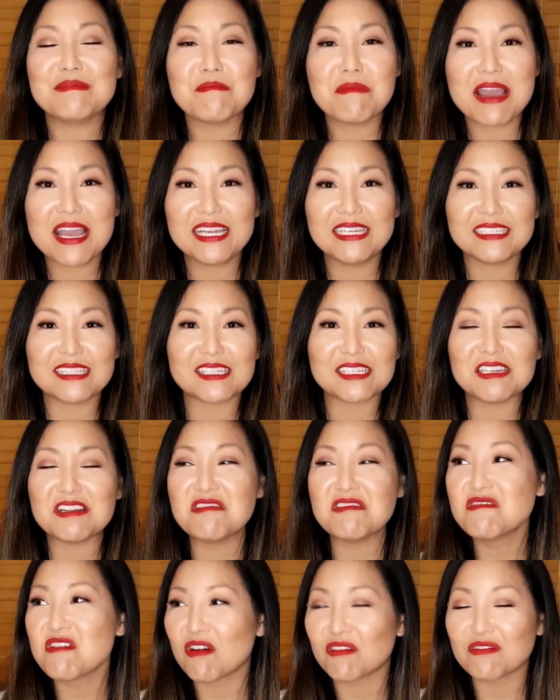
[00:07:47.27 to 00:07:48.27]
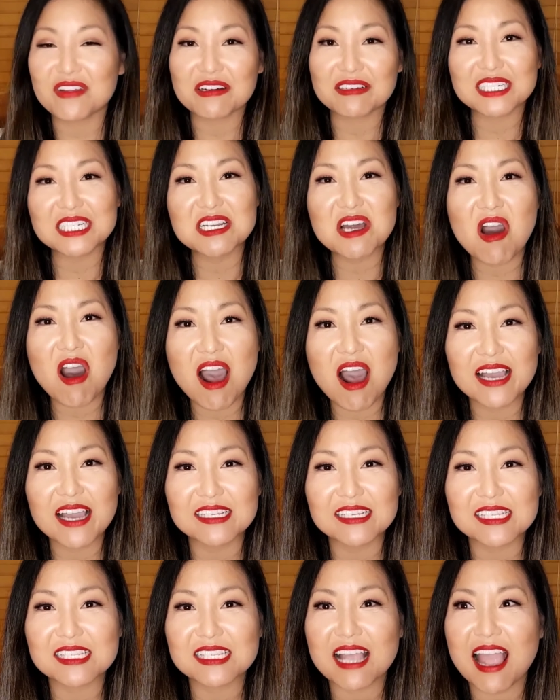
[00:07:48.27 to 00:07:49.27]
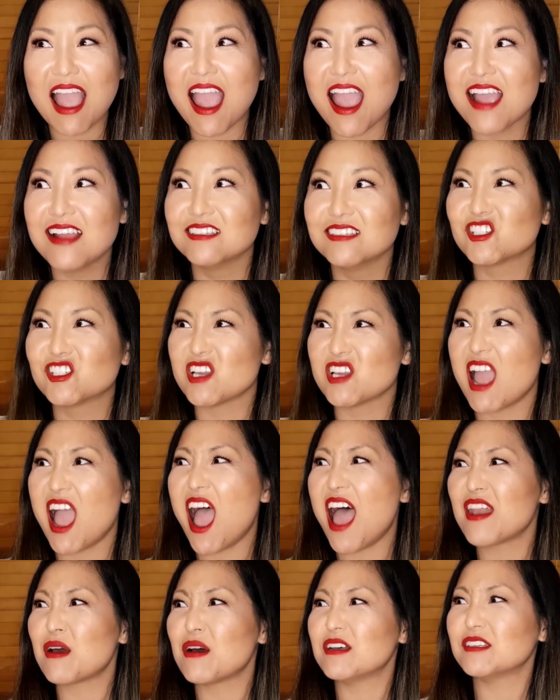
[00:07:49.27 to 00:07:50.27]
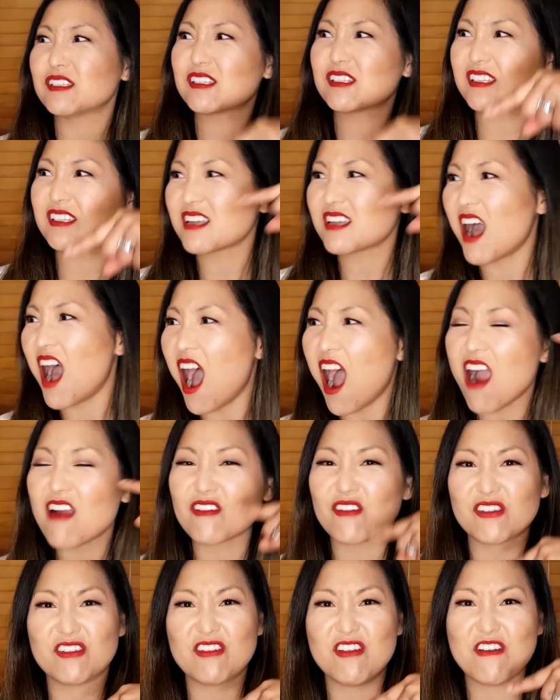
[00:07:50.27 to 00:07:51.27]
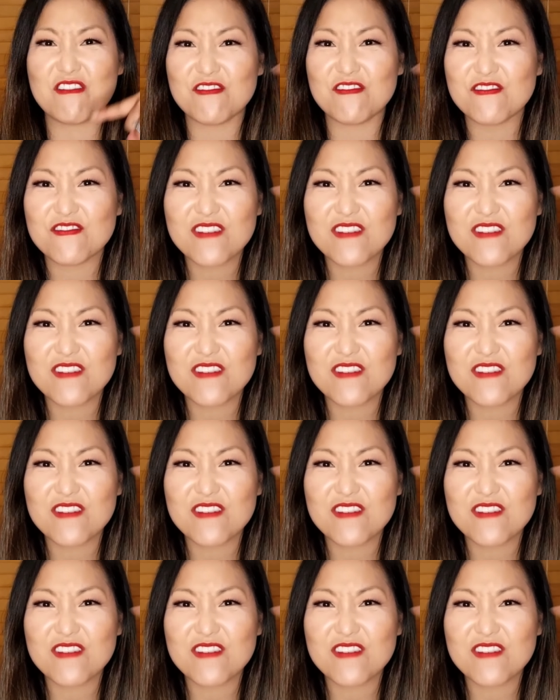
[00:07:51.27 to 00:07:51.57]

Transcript: inmate, not very nice, and she had a scar on her